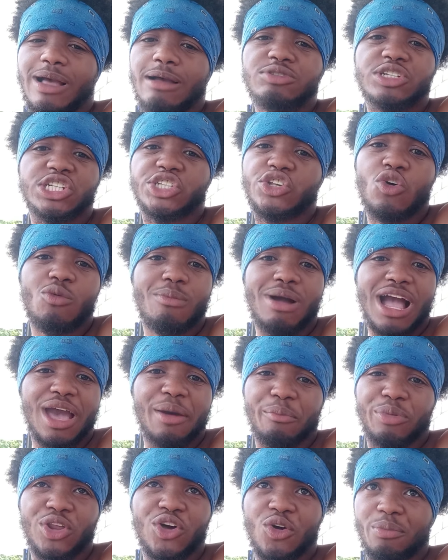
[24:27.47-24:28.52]
I'm just so
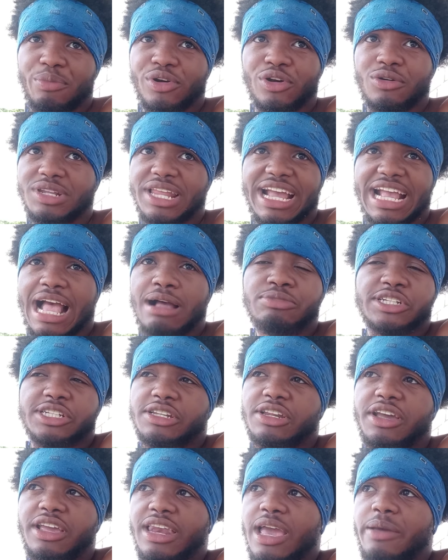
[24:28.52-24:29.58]
mind blown, bro. Like I'm
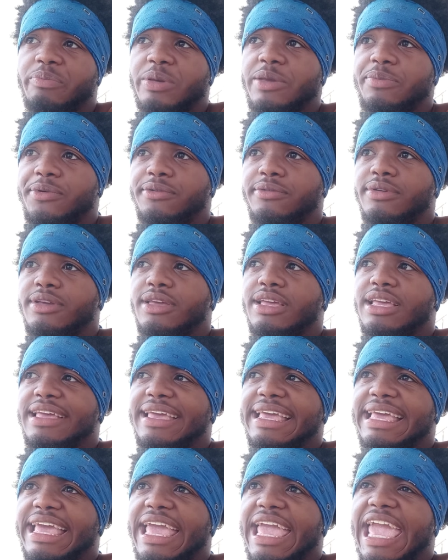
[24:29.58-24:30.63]
just looking at people,
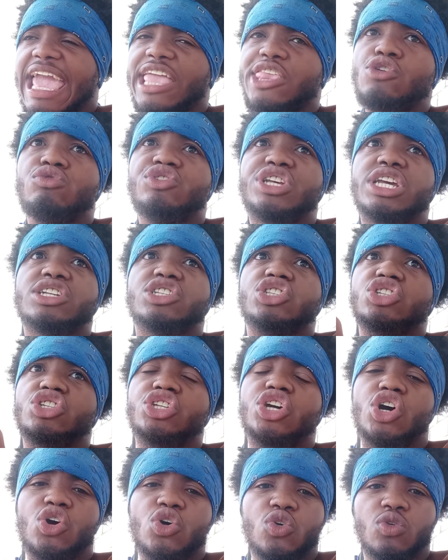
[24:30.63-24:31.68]
and you just
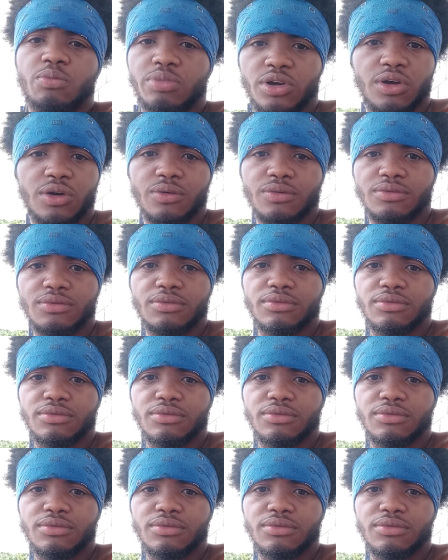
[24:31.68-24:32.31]
know, bro.